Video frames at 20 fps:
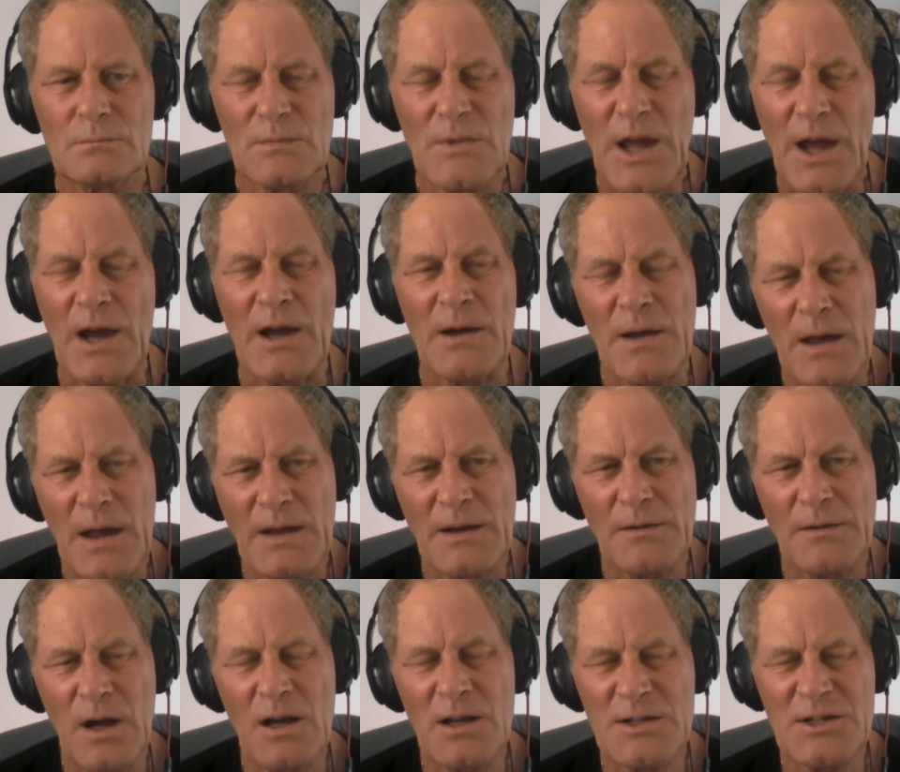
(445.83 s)
Yeah,
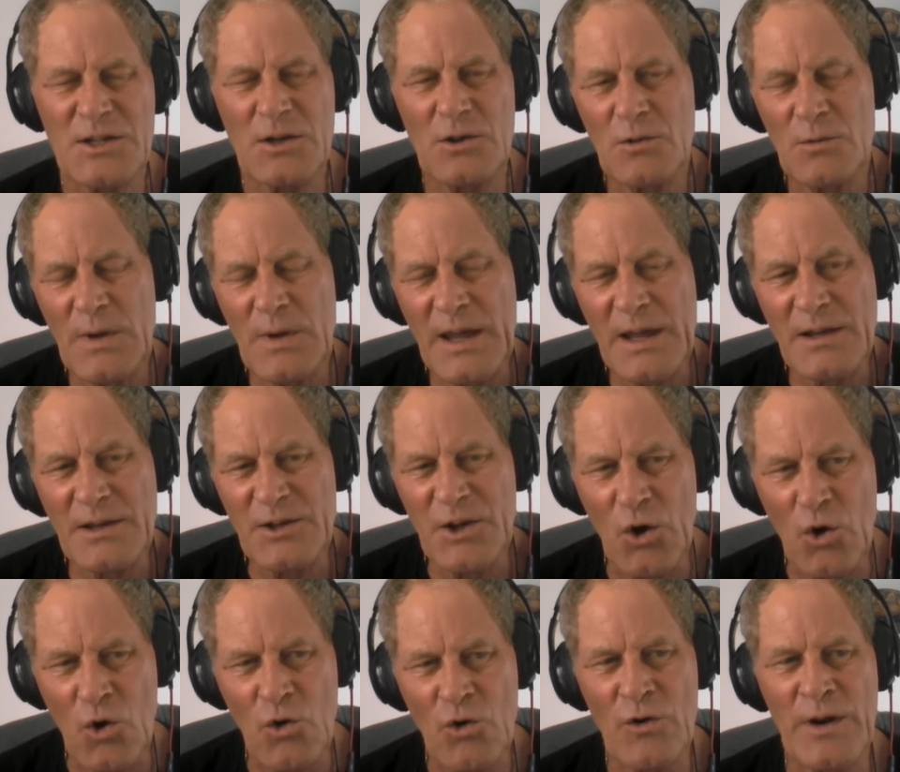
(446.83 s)
and also
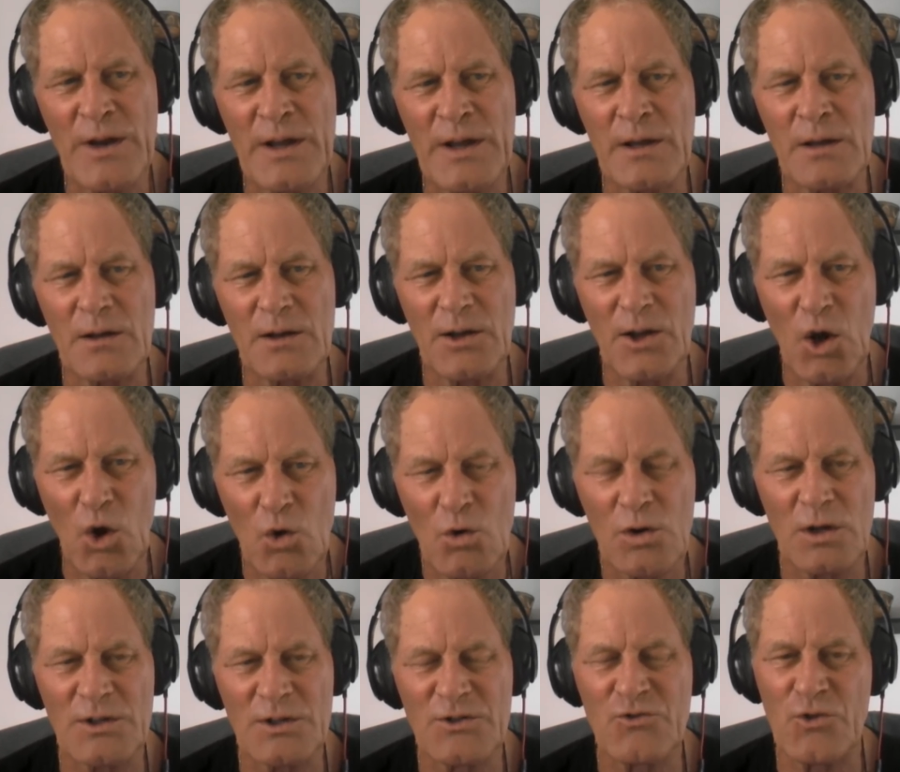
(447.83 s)
ignoring
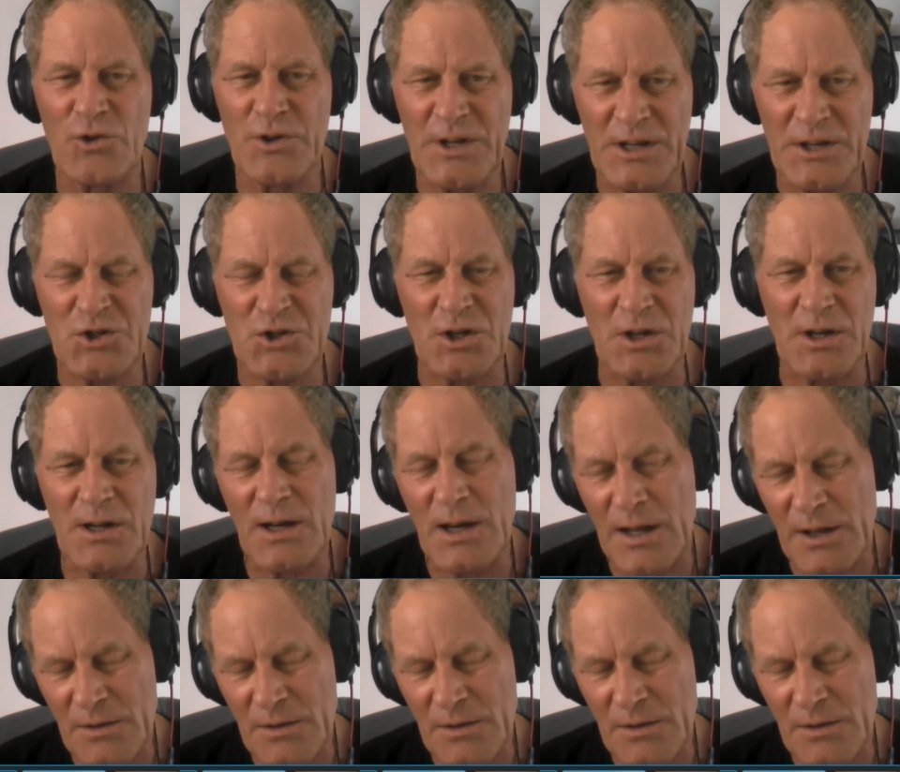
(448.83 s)
local tradition.